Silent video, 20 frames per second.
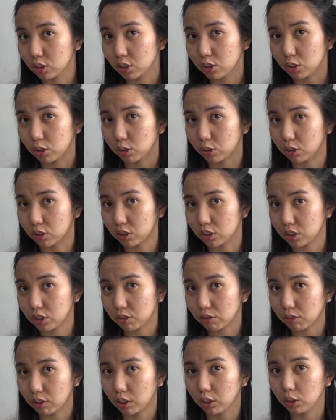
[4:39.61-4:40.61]
so
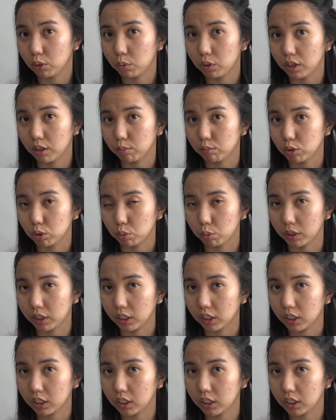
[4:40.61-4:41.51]
just follow what I'm doing.